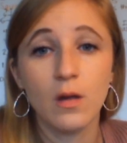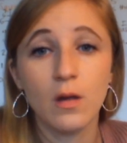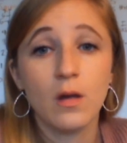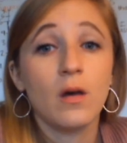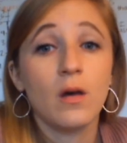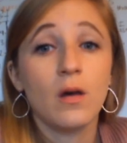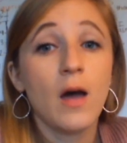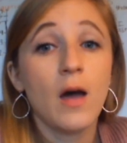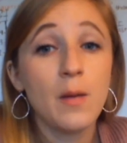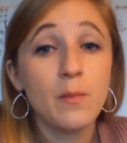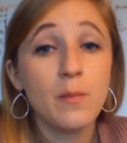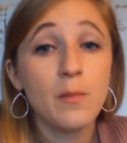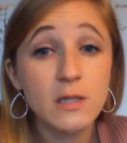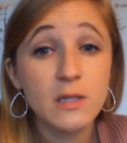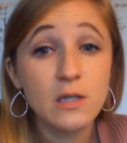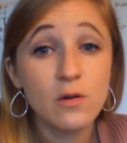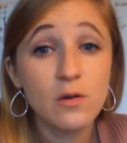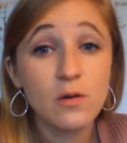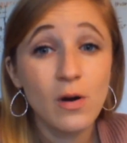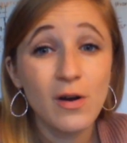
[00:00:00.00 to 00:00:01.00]
I miss you
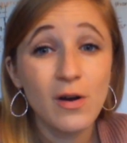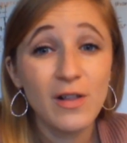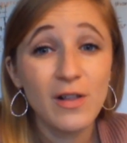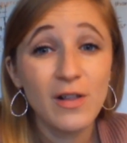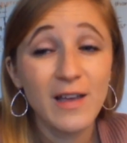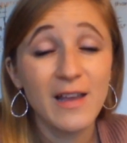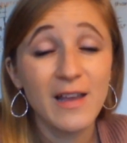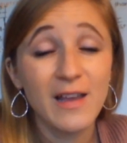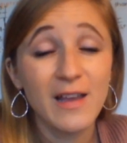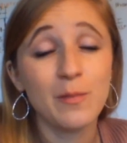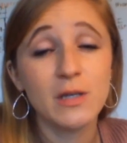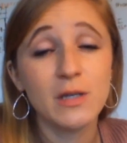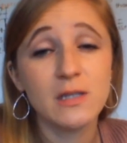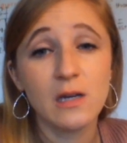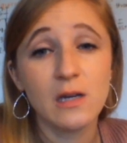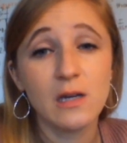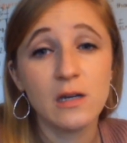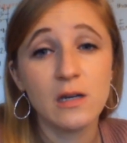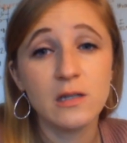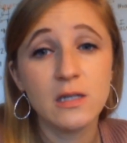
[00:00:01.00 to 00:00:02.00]
all, and I'm
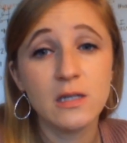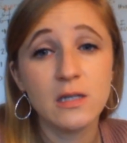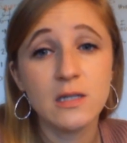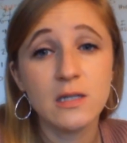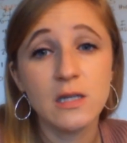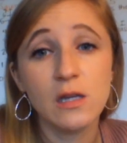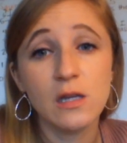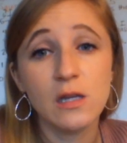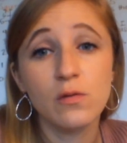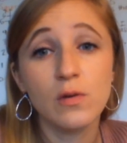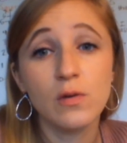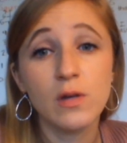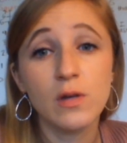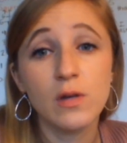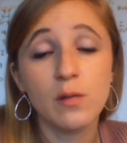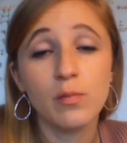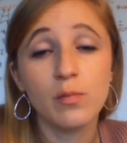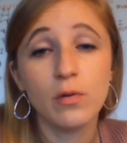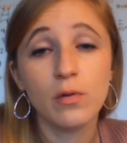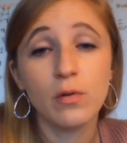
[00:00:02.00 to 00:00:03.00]
excited to see you keep
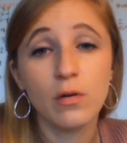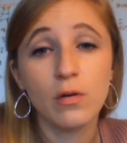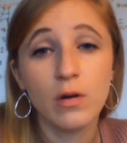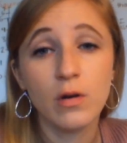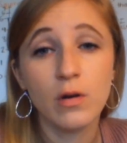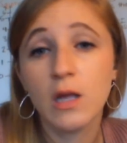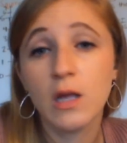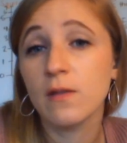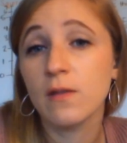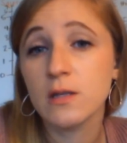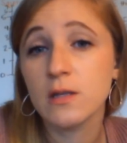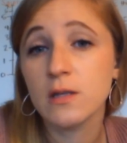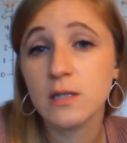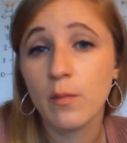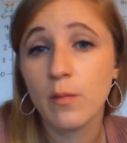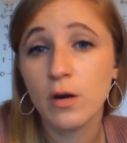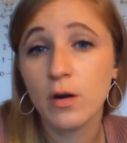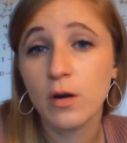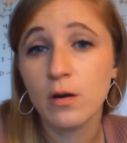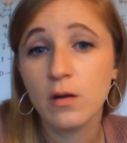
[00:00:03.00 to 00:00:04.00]
learning in the
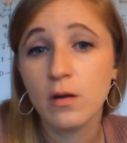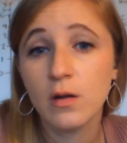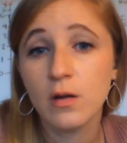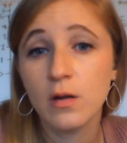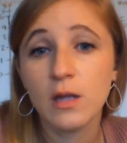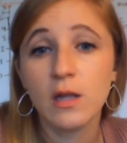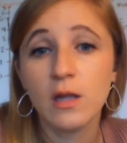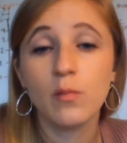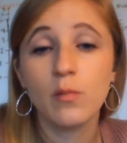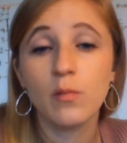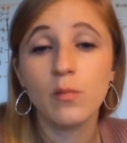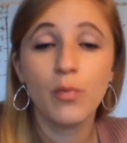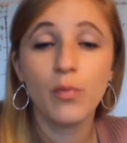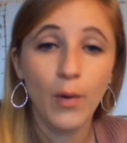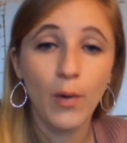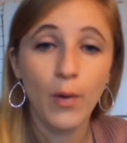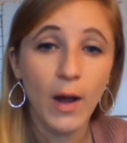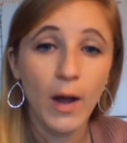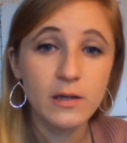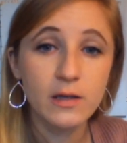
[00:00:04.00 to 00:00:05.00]
summer, keep
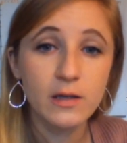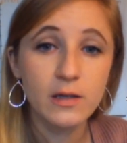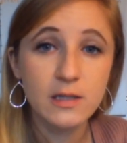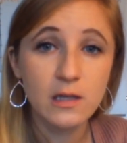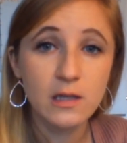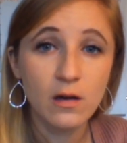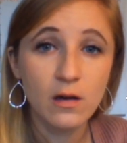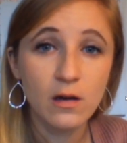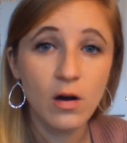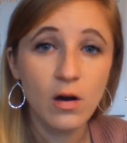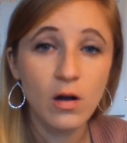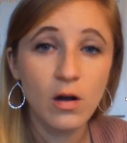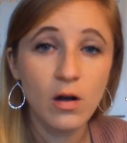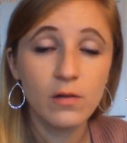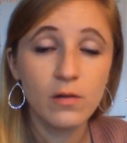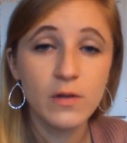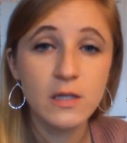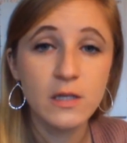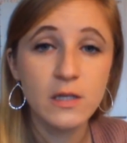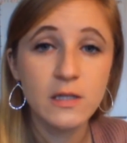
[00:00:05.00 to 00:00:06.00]
practicing all of
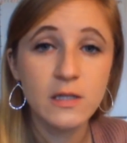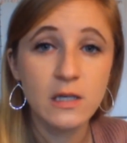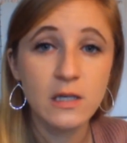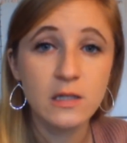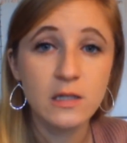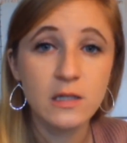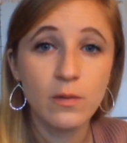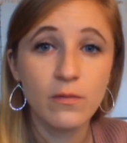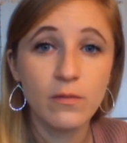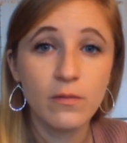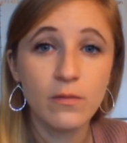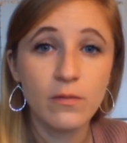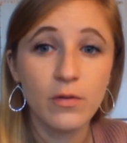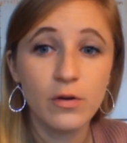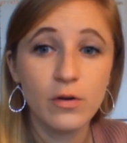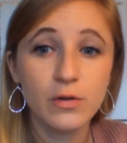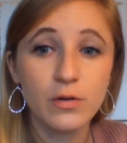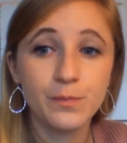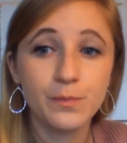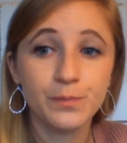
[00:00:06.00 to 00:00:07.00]
these things we've learned,
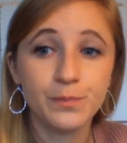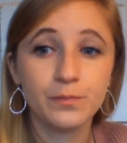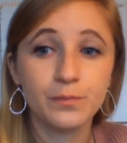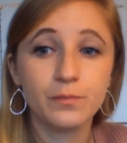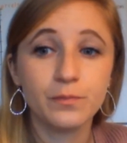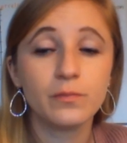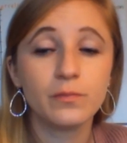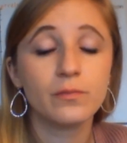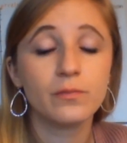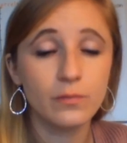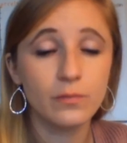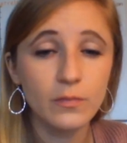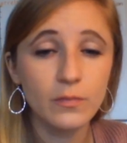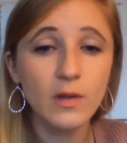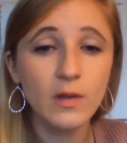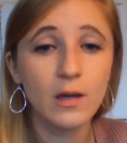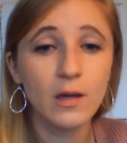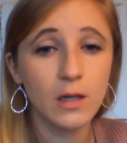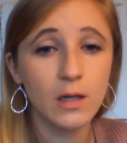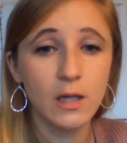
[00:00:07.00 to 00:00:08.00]

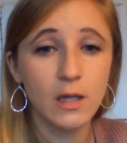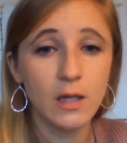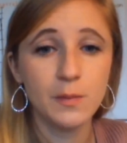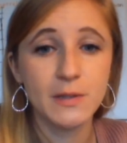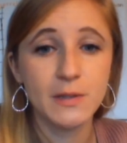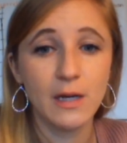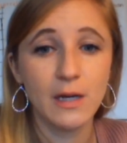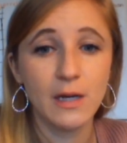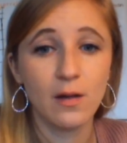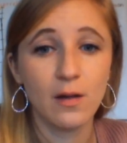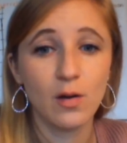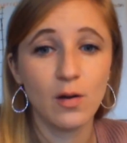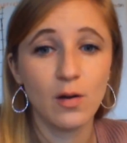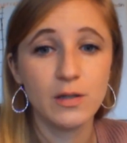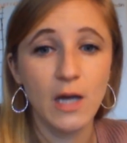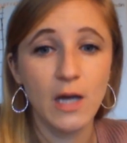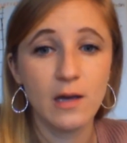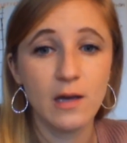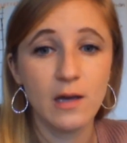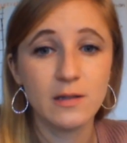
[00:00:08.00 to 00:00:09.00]
and keep staying on
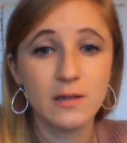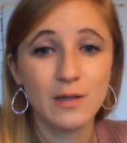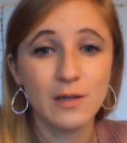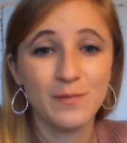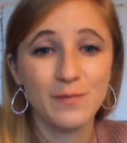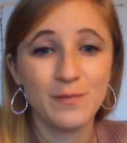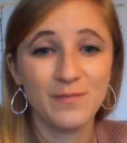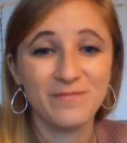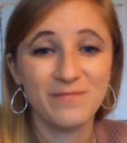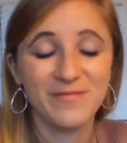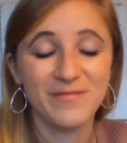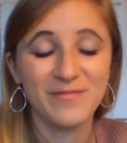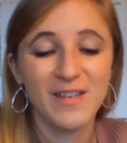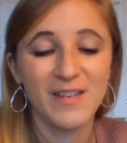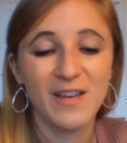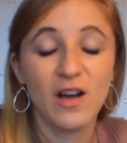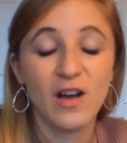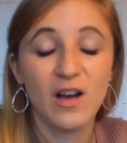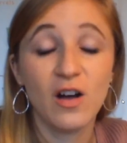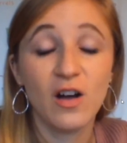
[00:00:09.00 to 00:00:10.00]
task.
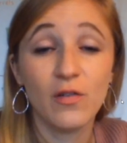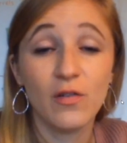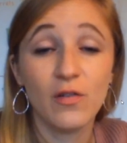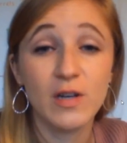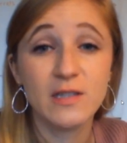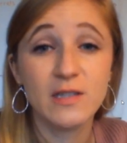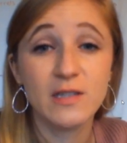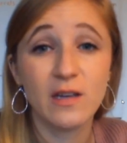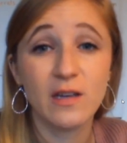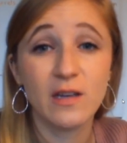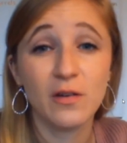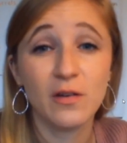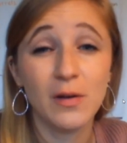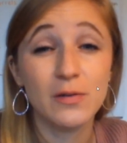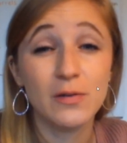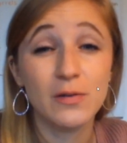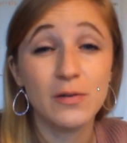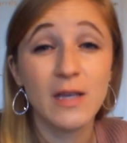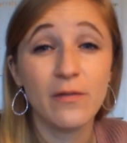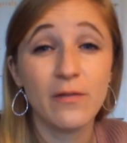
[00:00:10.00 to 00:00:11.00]
All right, second graders,
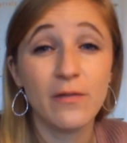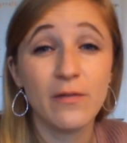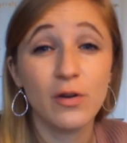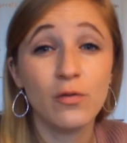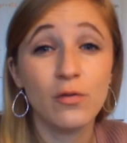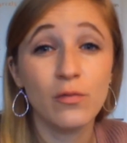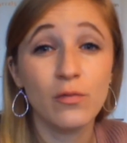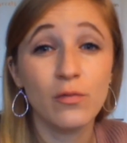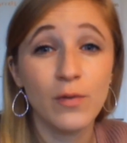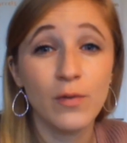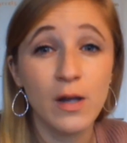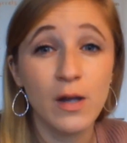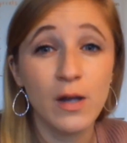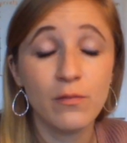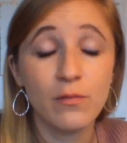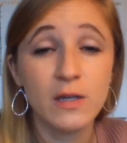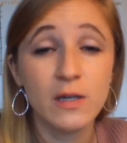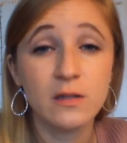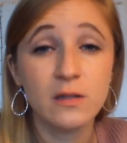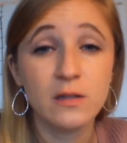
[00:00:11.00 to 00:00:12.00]
have a great rest
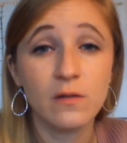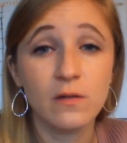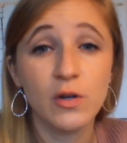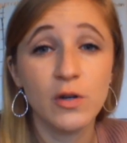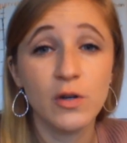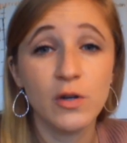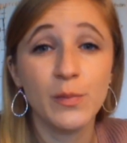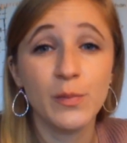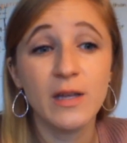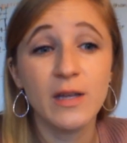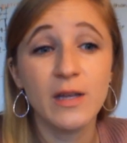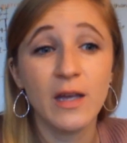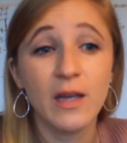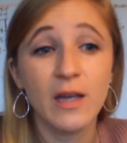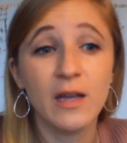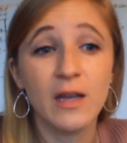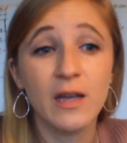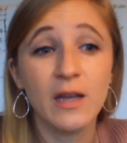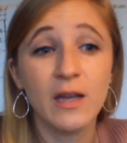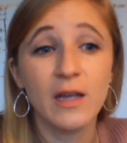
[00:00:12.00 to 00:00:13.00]
of your week and
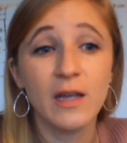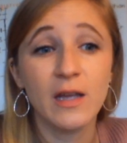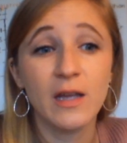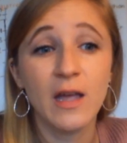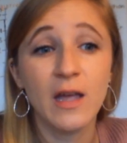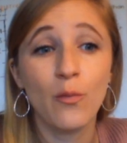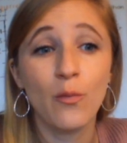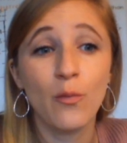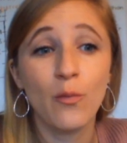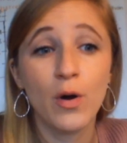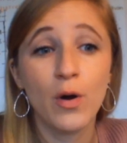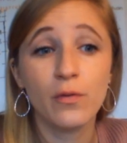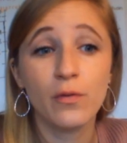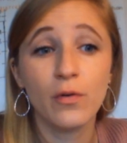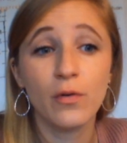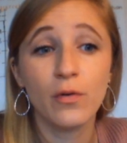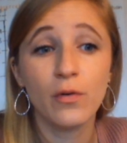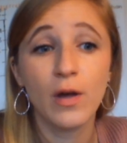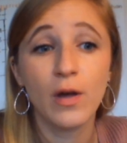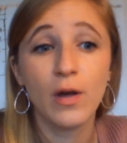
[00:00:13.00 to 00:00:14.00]
a wonderful,
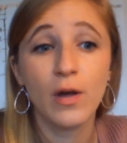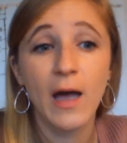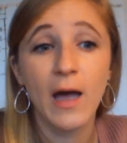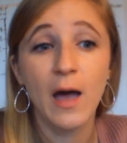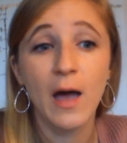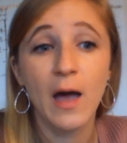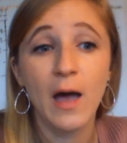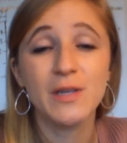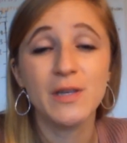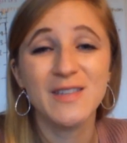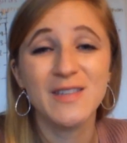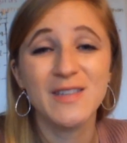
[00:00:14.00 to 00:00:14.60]
happy summer.